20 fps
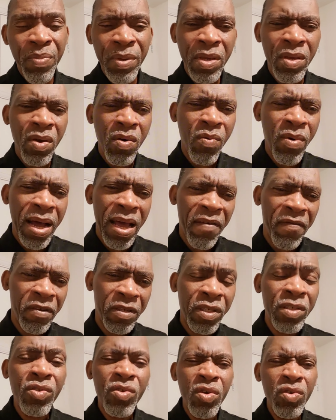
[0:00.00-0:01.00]
be your wife.
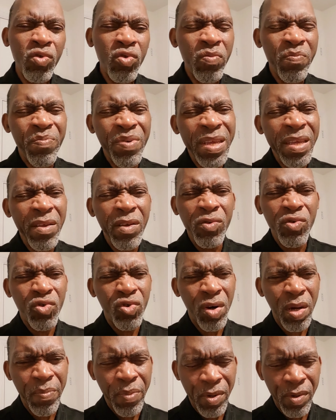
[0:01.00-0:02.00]
She's going to bring you
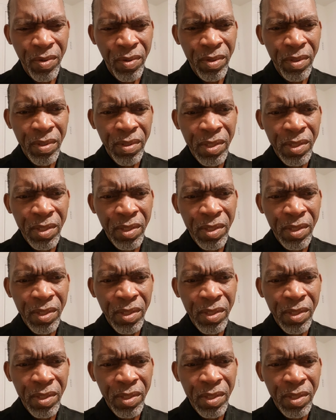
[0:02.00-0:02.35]
trouble.